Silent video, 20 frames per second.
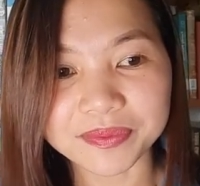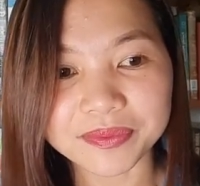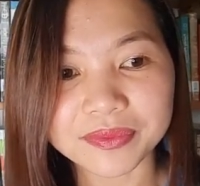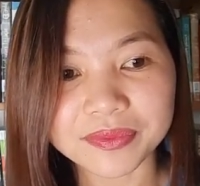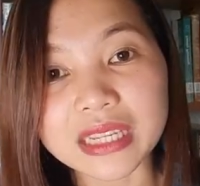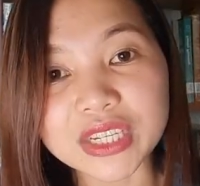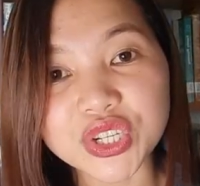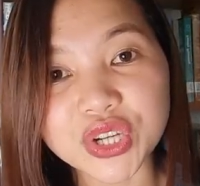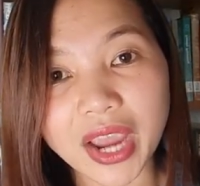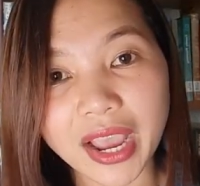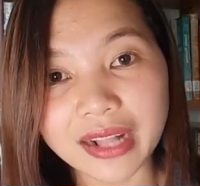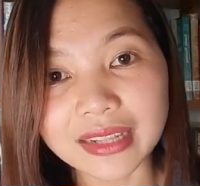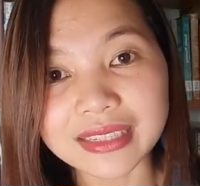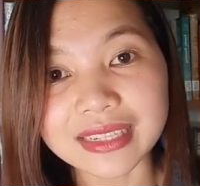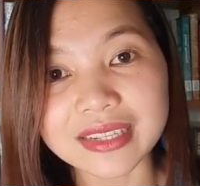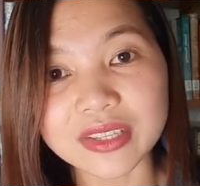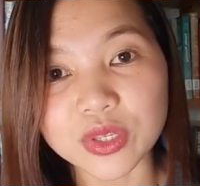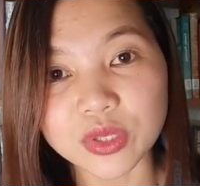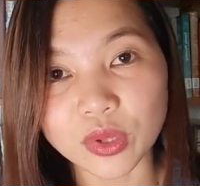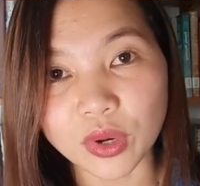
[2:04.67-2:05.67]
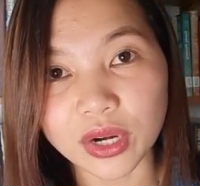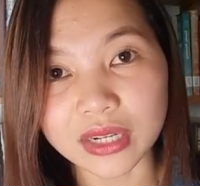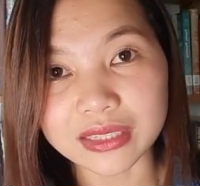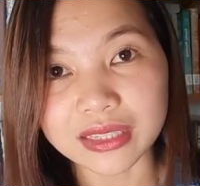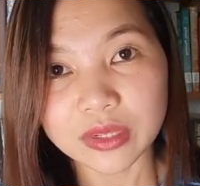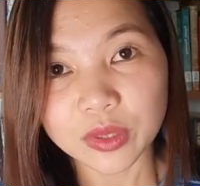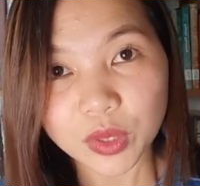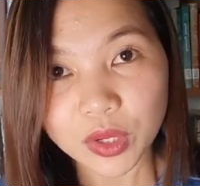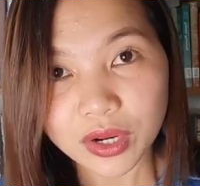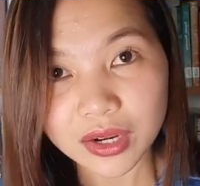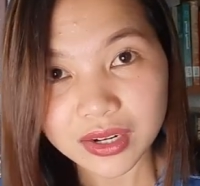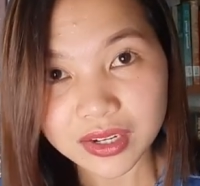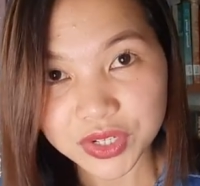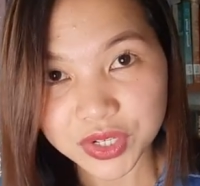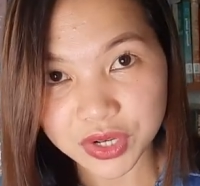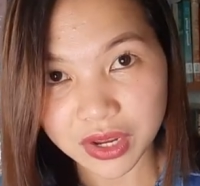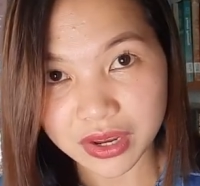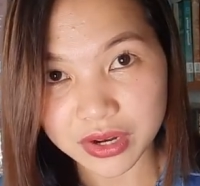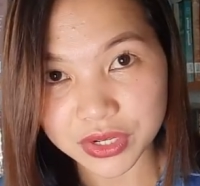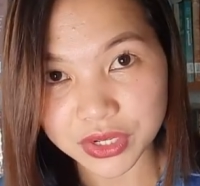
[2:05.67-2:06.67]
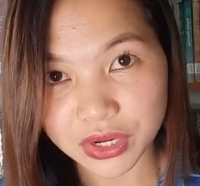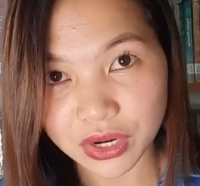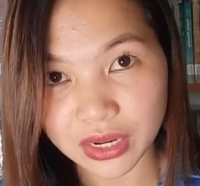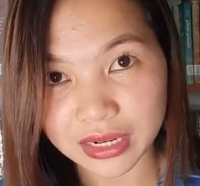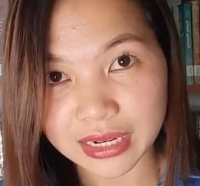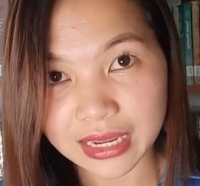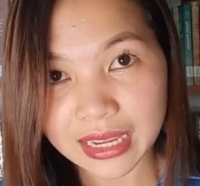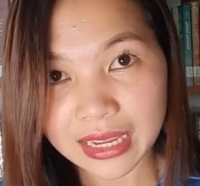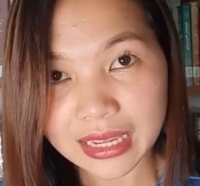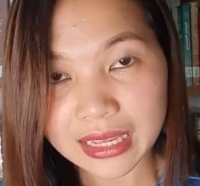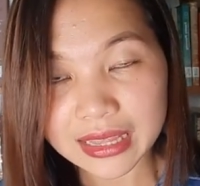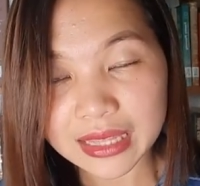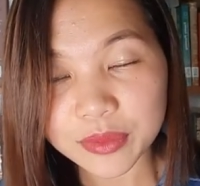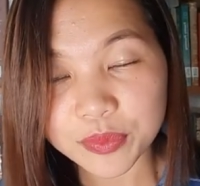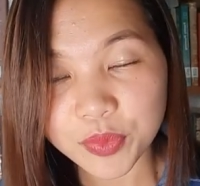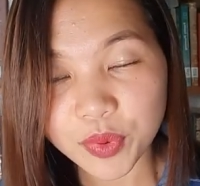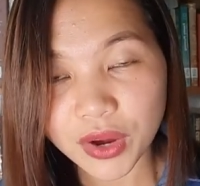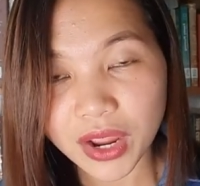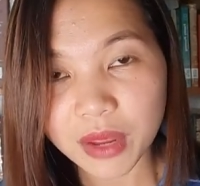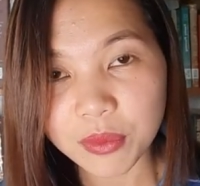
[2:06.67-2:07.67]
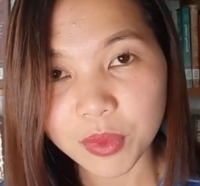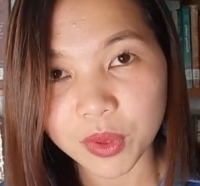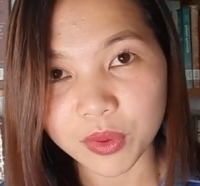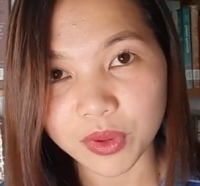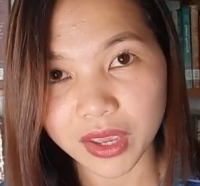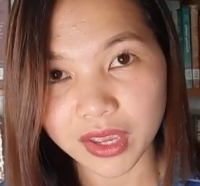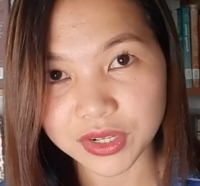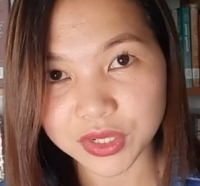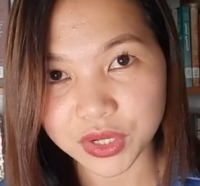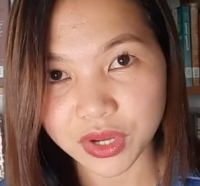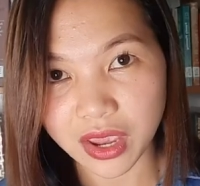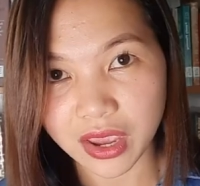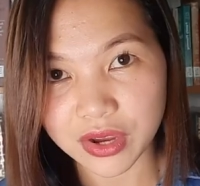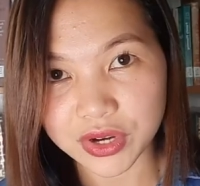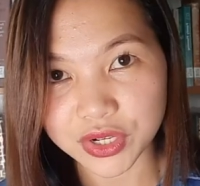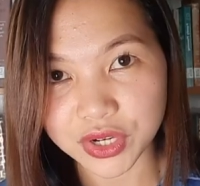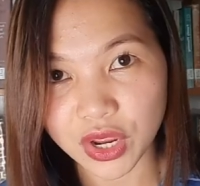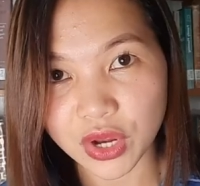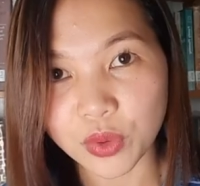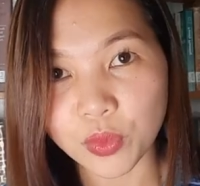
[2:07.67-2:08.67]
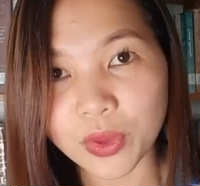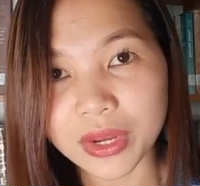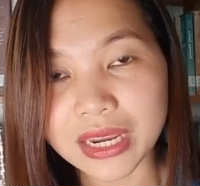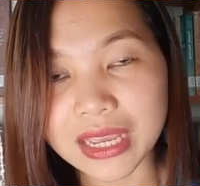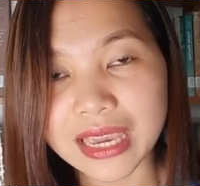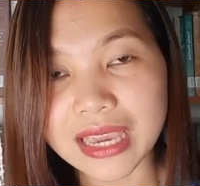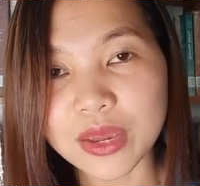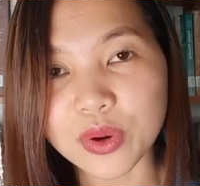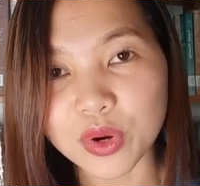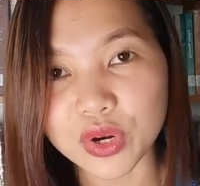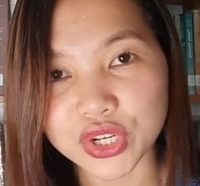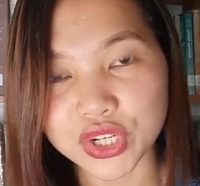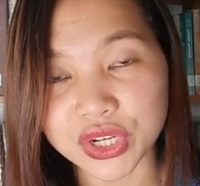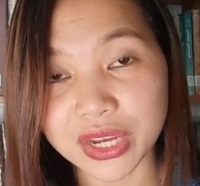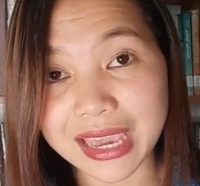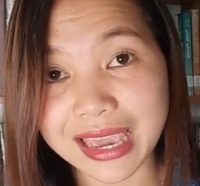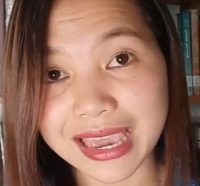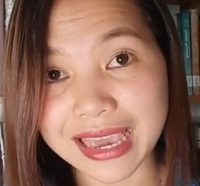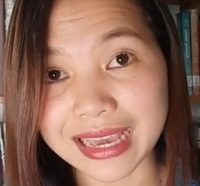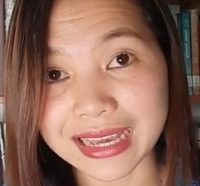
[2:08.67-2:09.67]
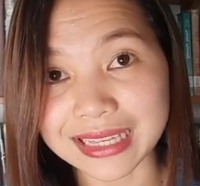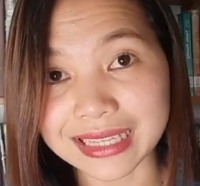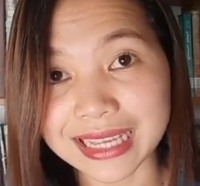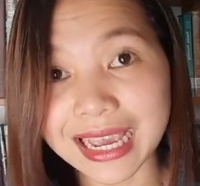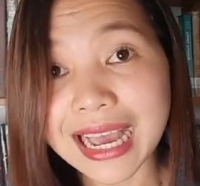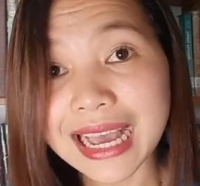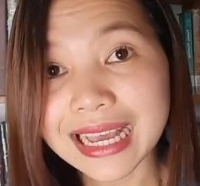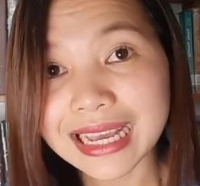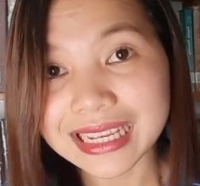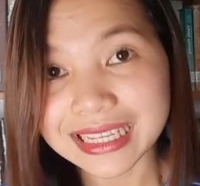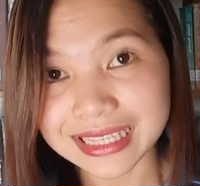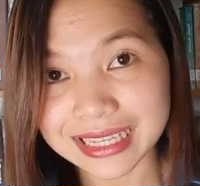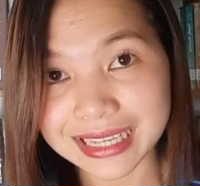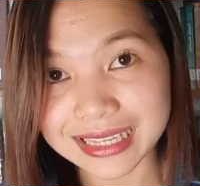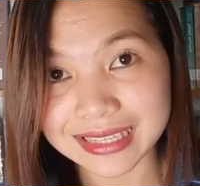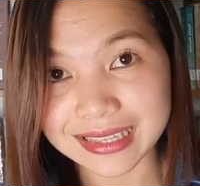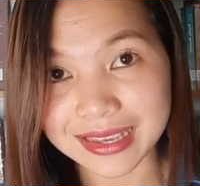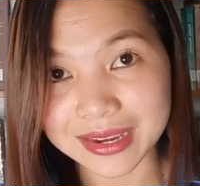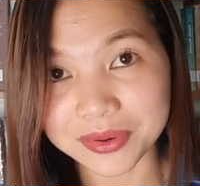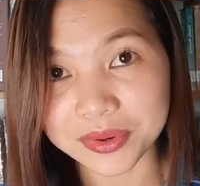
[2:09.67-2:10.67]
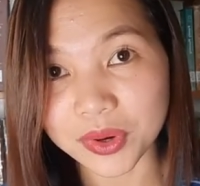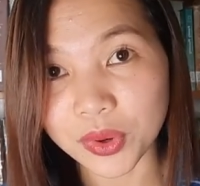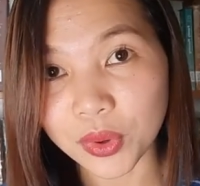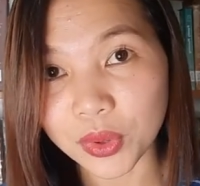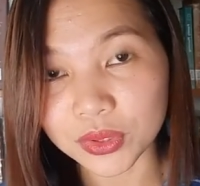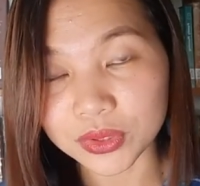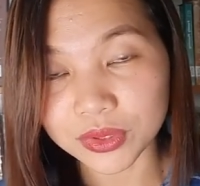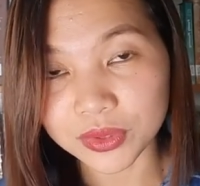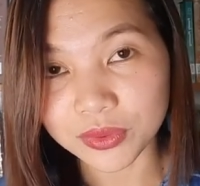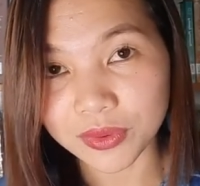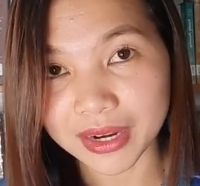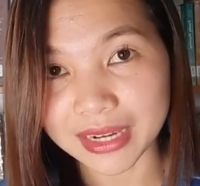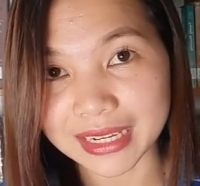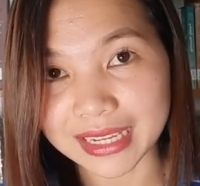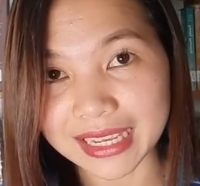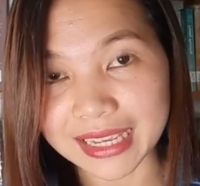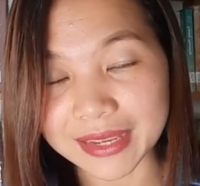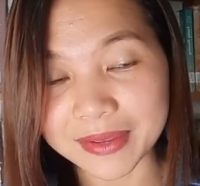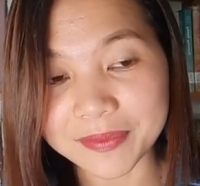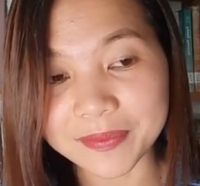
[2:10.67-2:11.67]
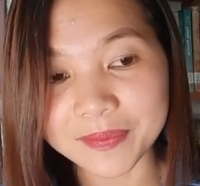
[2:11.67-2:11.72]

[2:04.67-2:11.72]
The child can start her education, the primary education, when he or she is 6 years old already.